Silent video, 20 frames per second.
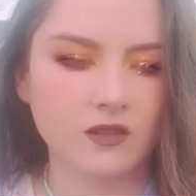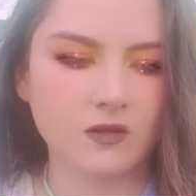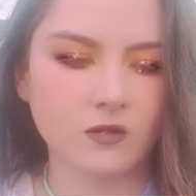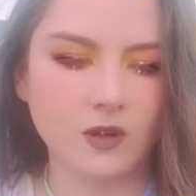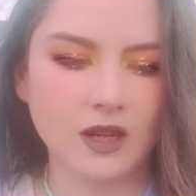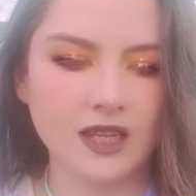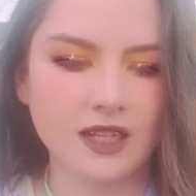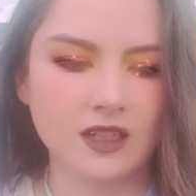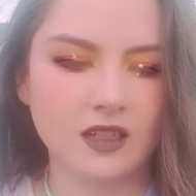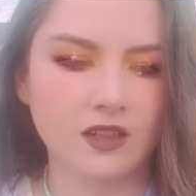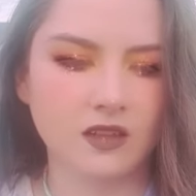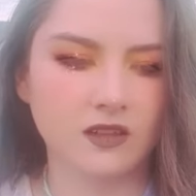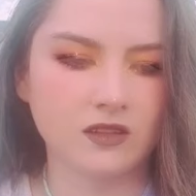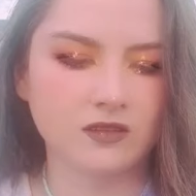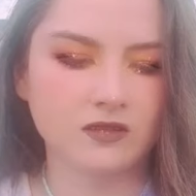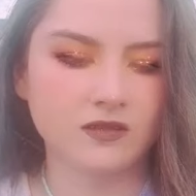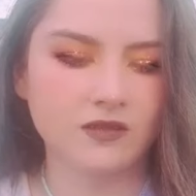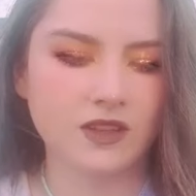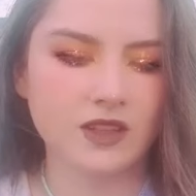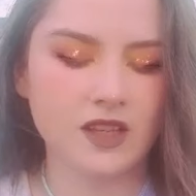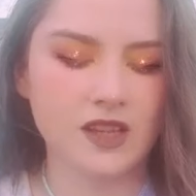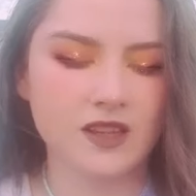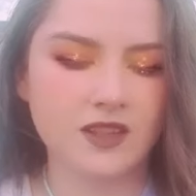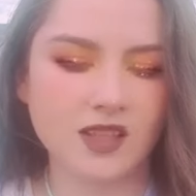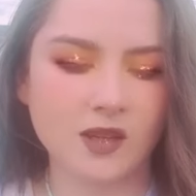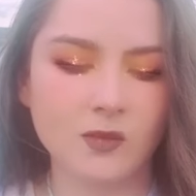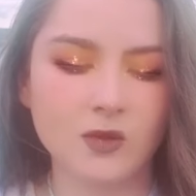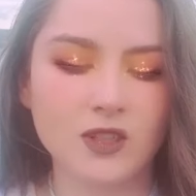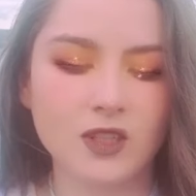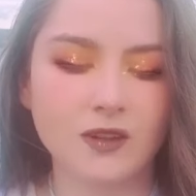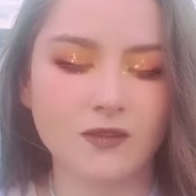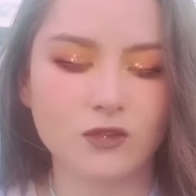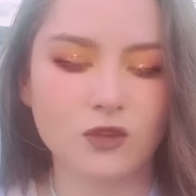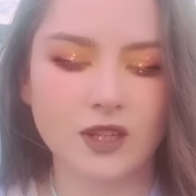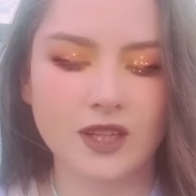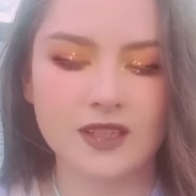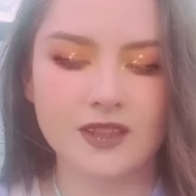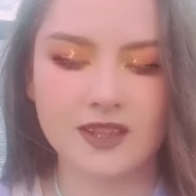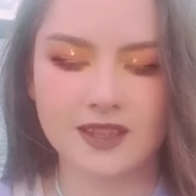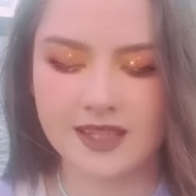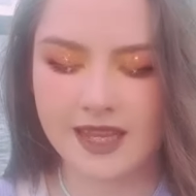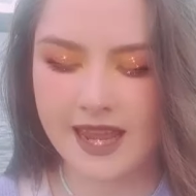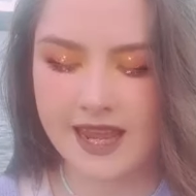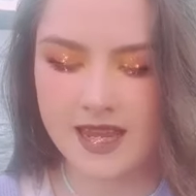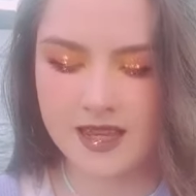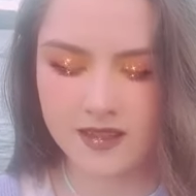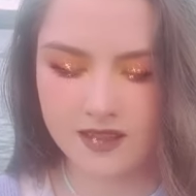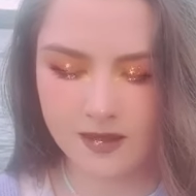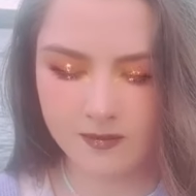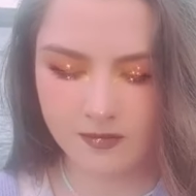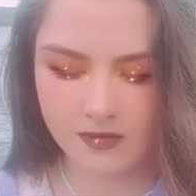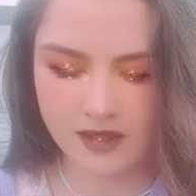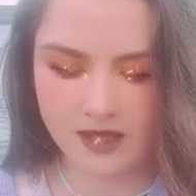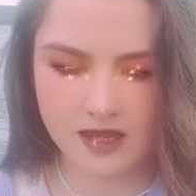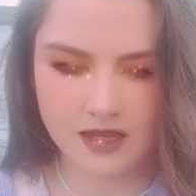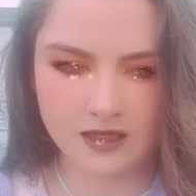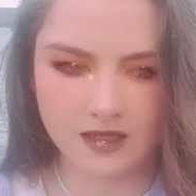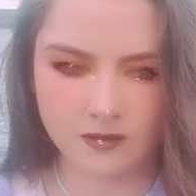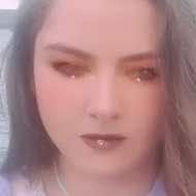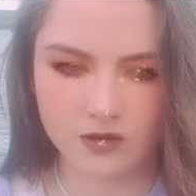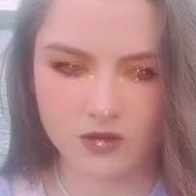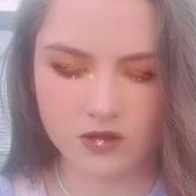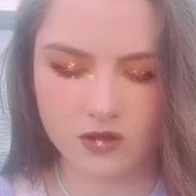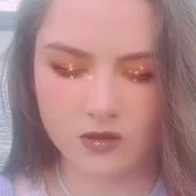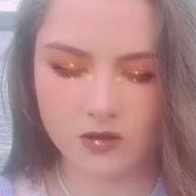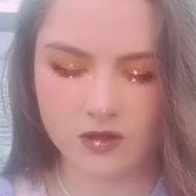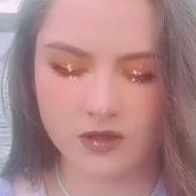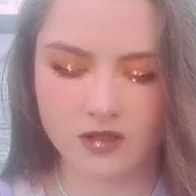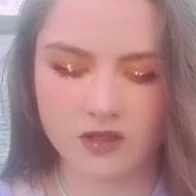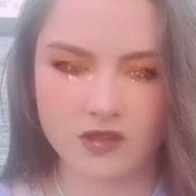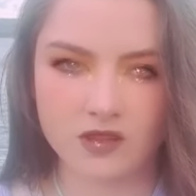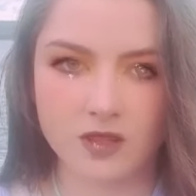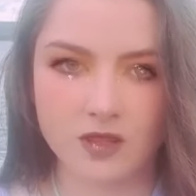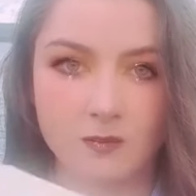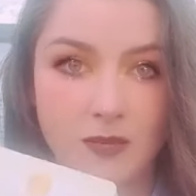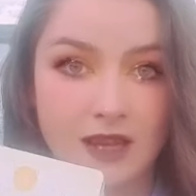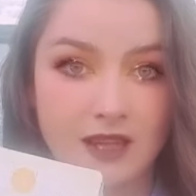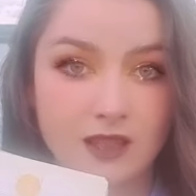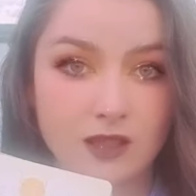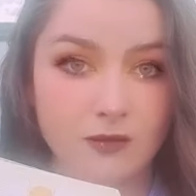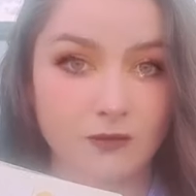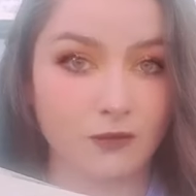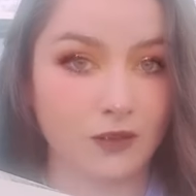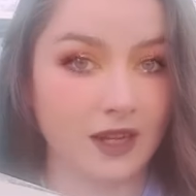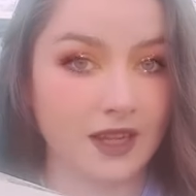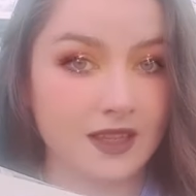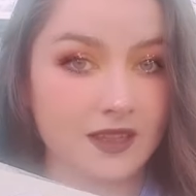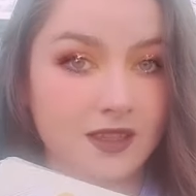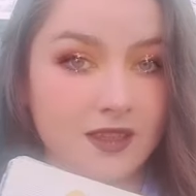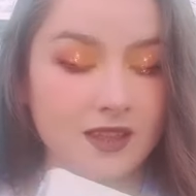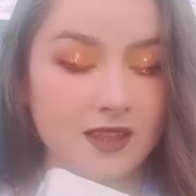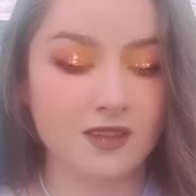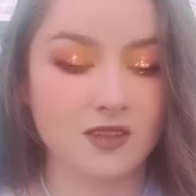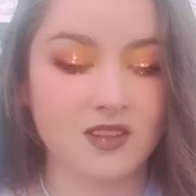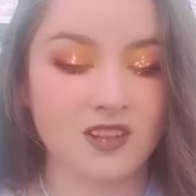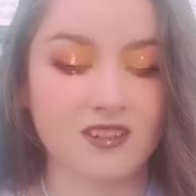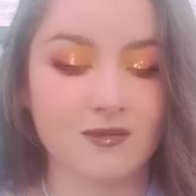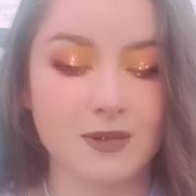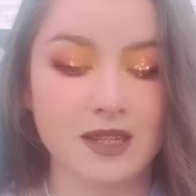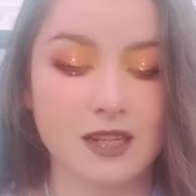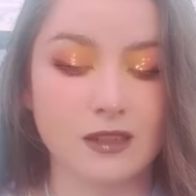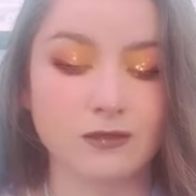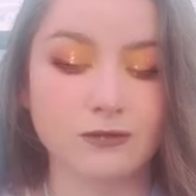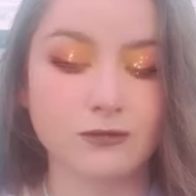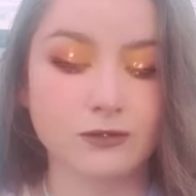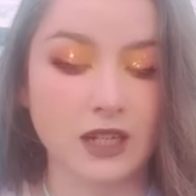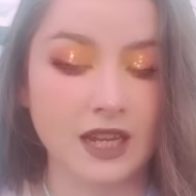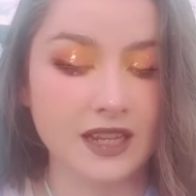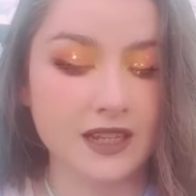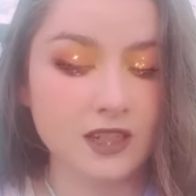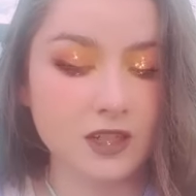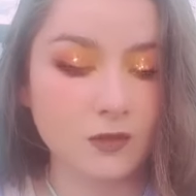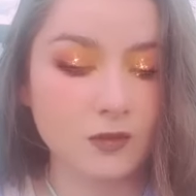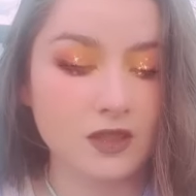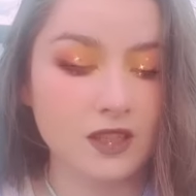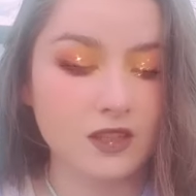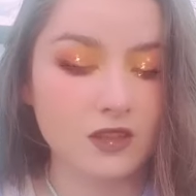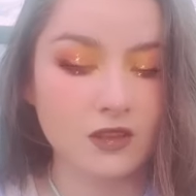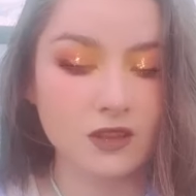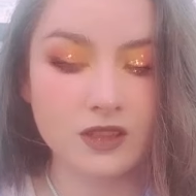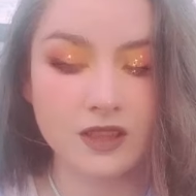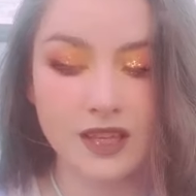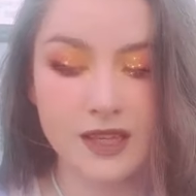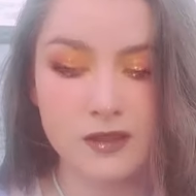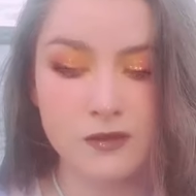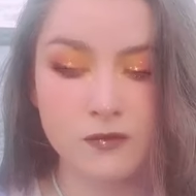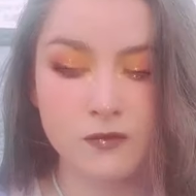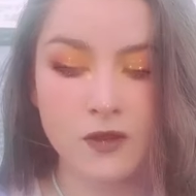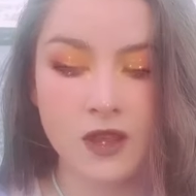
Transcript: wow someone could have tried to take something that was yours the best friends this could have been a friend within life